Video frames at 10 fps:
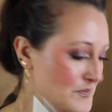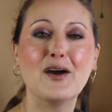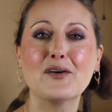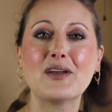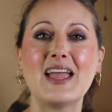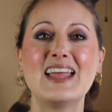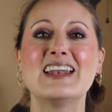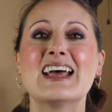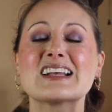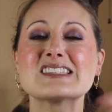Okay,
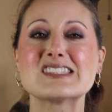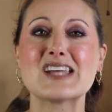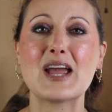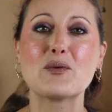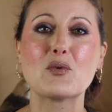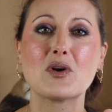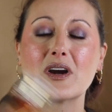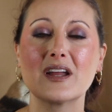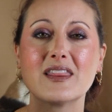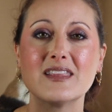next I
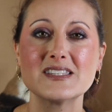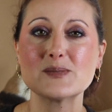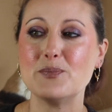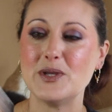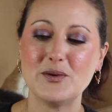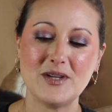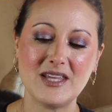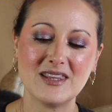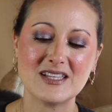wore this beauty.